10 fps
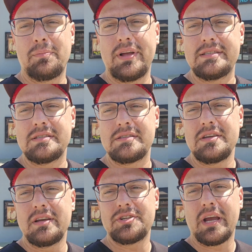places that
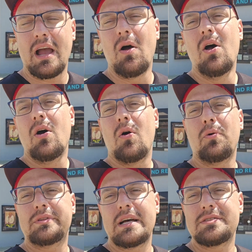you can check out.
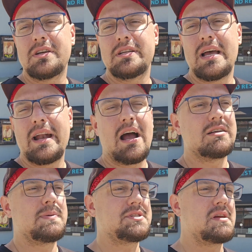Old Town's a good night out,
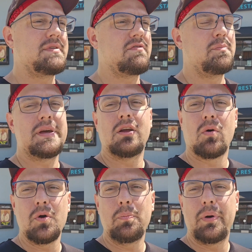especially if you have a big
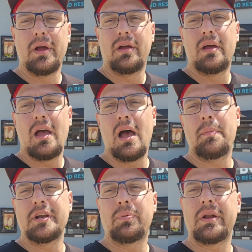group
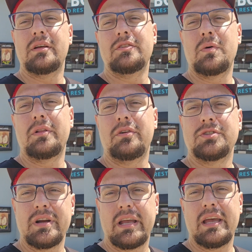and you're planning on doing a little
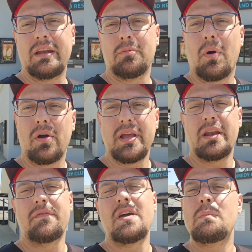drinking or
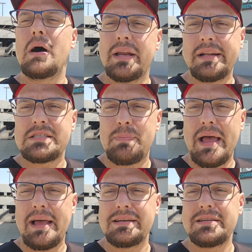partying. If you have money to
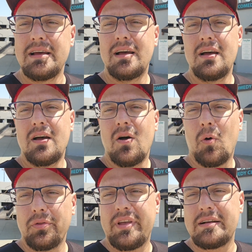spend,
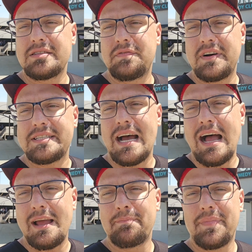Old Town's a fun
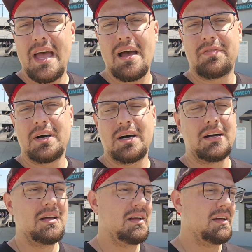time. They have a